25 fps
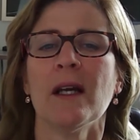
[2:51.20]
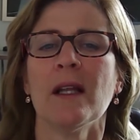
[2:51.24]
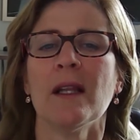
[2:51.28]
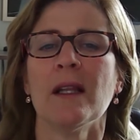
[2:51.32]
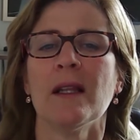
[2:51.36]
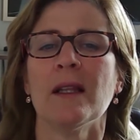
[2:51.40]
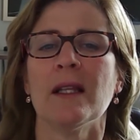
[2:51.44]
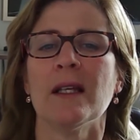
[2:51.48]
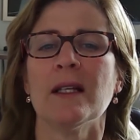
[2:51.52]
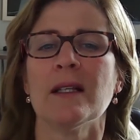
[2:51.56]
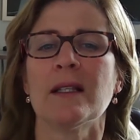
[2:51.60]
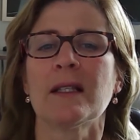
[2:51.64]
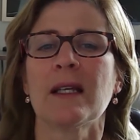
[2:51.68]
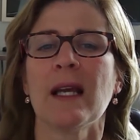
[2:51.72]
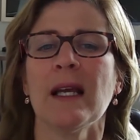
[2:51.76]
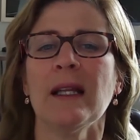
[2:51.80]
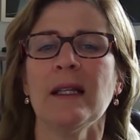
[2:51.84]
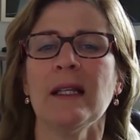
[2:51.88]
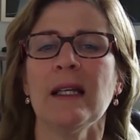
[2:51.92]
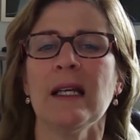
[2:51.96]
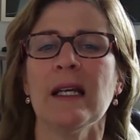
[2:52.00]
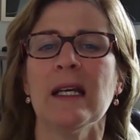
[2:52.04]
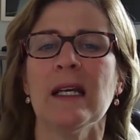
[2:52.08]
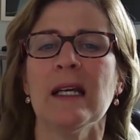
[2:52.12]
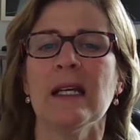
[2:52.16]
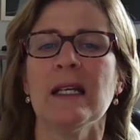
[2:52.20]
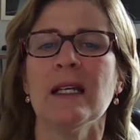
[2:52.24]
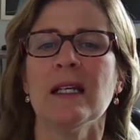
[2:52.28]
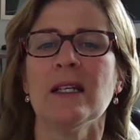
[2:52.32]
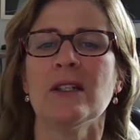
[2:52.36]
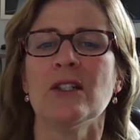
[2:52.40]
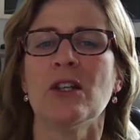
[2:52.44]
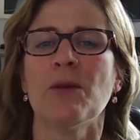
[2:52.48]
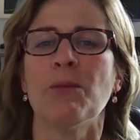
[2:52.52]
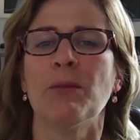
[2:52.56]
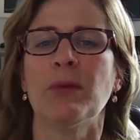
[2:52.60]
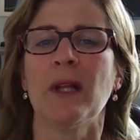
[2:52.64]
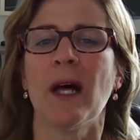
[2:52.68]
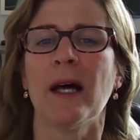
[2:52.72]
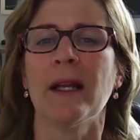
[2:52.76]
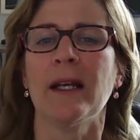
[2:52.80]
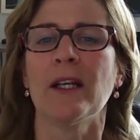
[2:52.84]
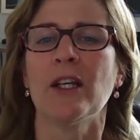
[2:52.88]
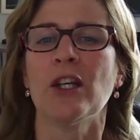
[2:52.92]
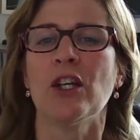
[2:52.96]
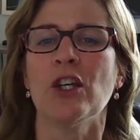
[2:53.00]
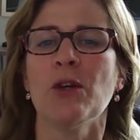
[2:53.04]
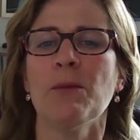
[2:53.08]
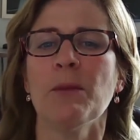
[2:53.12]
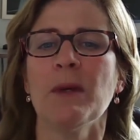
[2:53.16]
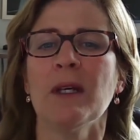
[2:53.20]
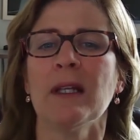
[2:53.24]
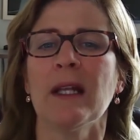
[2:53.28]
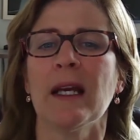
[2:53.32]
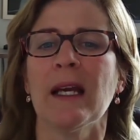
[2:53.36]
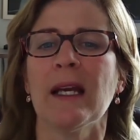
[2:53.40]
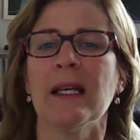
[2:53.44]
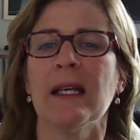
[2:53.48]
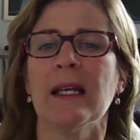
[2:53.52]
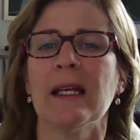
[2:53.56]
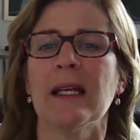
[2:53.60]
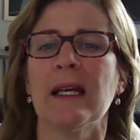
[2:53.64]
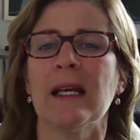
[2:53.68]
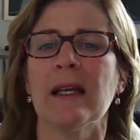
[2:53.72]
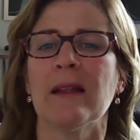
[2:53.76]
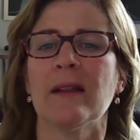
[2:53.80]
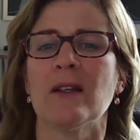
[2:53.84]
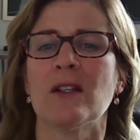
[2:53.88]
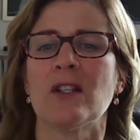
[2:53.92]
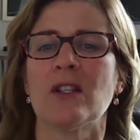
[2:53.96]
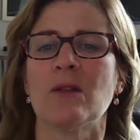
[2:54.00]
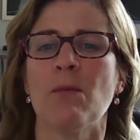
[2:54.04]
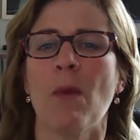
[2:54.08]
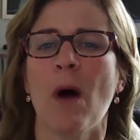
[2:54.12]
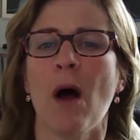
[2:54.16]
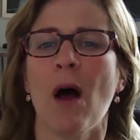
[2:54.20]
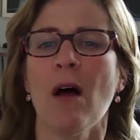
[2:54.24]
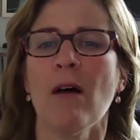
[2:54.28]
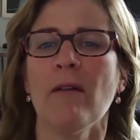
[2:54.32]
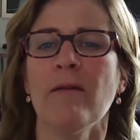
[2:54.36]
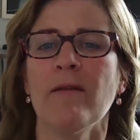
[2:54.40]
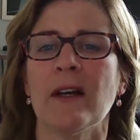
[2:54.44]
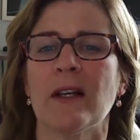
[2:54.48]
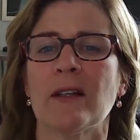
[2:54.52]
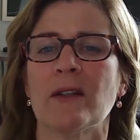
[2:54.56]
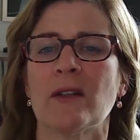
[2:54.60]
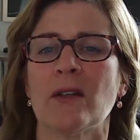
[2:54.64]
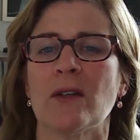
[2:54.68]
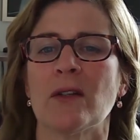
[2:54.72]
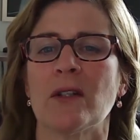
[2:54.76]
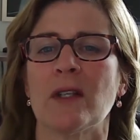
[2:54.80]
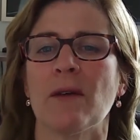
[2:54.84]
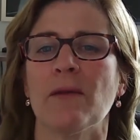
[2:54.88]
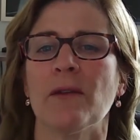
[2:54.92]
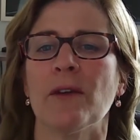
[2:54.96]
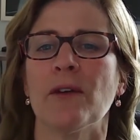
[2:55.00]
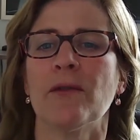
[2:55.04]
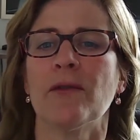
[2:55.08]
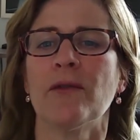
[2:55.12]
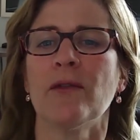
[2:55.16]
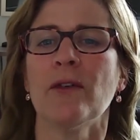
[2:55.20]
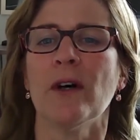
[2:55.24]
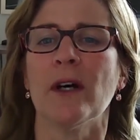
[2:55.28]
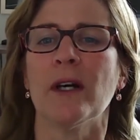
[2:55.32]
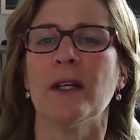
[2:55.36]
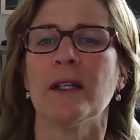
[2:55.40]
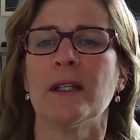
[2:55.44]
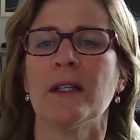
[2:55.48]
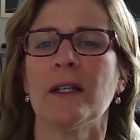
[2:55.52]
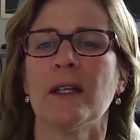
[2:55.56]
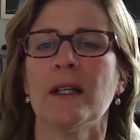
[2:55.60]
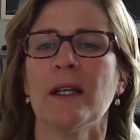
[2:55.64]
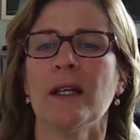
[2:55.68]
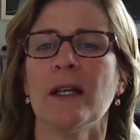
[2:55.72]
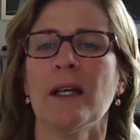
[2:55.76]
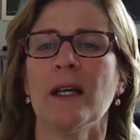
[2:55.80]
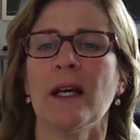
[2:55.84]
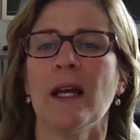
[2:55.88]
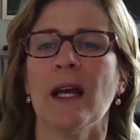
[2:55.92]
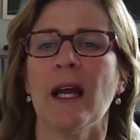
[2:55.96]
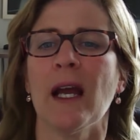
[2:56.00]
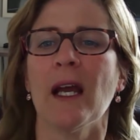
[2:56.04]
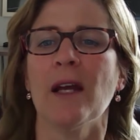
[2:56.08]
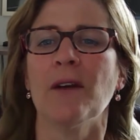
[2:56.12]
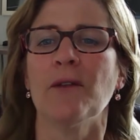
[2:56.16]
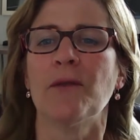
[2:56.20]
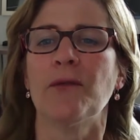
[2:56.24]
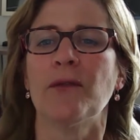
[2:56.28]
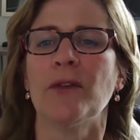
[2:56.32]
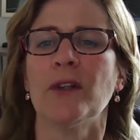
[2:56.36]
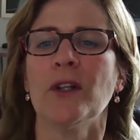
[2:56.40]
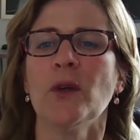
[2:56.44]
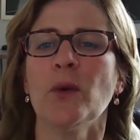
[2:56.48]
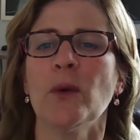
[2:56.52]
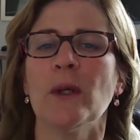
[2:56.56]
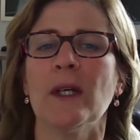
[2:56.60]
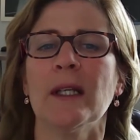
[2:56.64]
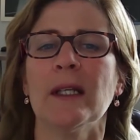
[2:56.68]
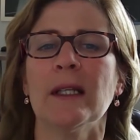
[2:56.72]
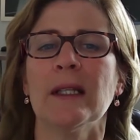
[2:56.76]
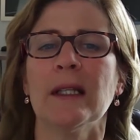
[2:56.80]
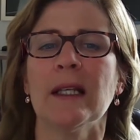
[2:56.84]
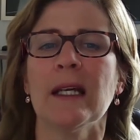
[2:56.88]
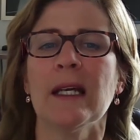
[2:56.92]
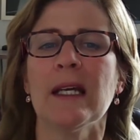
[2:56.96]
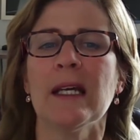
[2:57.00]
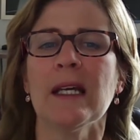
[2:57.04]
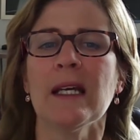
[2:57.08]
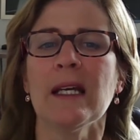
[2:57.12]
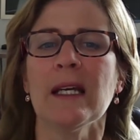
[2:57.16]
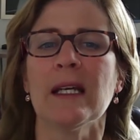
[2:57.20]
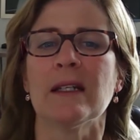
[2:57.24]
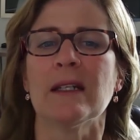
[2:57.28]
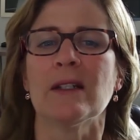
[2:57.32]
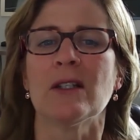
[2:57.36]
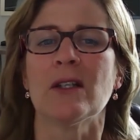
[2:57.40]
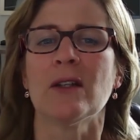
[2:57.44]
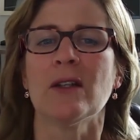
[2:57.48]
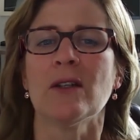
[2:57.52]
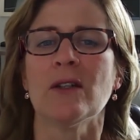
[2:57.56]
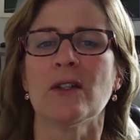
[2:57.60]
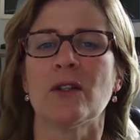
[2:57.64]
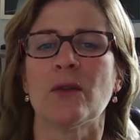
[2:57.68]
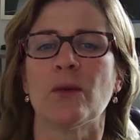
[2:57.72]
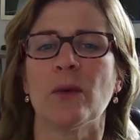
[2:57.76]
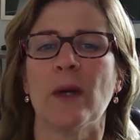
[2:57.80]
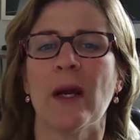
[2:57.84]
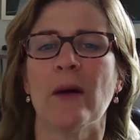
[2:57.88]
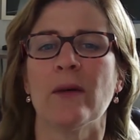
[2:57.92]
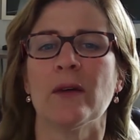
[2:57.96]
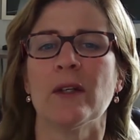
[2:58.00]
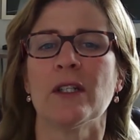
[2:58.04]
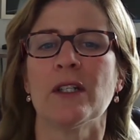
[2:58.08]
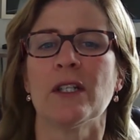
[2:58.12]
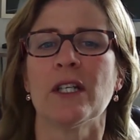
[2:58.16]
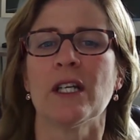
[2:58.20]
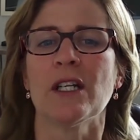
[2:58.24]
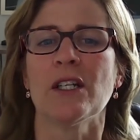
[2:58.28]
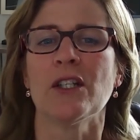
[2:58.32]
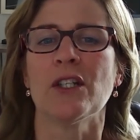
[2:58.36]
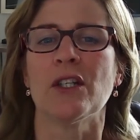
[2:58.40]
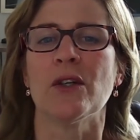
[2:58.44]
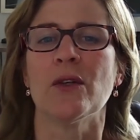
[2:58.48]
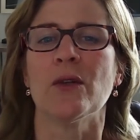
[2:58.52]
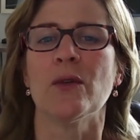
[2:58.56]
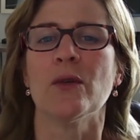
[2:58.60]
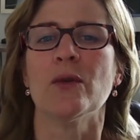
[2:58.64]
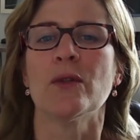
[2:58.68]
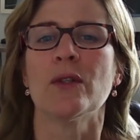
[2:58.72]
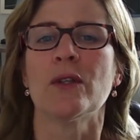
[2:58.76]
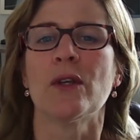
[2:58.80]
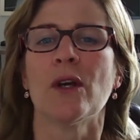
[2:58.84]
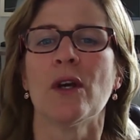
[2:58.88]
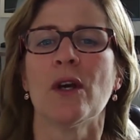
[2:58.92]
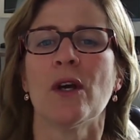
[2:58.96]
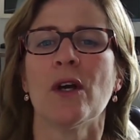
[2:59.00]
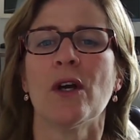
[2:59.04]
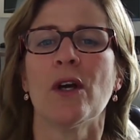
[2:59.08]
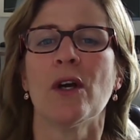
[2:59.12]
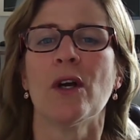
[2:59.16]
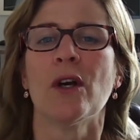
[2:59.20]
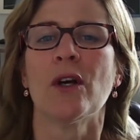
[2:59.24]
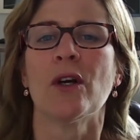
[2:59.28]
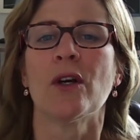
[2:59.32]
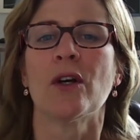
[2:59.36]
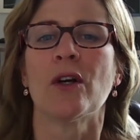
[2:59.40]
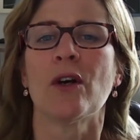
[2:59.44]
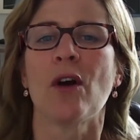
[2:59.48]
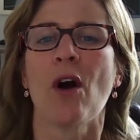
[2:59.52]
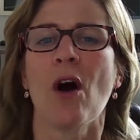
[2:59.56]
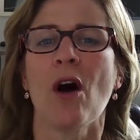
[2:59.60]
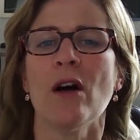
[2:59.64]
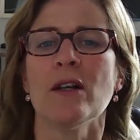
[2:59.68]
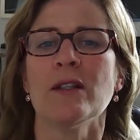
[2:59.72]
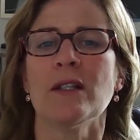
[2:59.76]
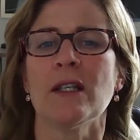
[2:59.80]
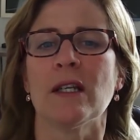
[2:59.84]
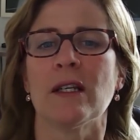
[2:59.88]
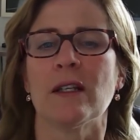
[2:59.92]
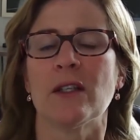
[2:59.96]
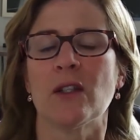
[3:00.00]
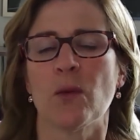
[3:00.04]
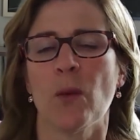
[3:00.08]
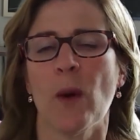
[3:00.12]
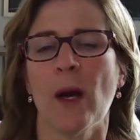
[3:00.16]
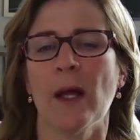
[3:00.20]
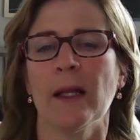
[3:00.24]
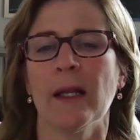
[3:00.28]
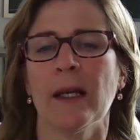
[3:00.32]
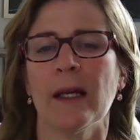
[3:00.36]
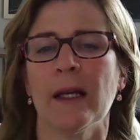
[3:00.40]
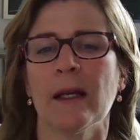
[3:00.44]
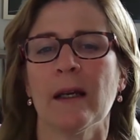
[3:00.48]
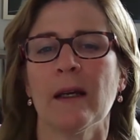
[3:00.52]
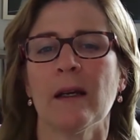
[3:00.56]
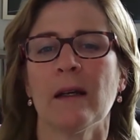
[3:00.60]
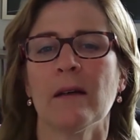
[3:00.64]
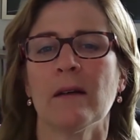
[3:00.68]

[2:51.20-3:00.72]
This can lead to blood accumulating in the small vessels of the foot and fluid leaking into the surrounding tissues, causing swelling,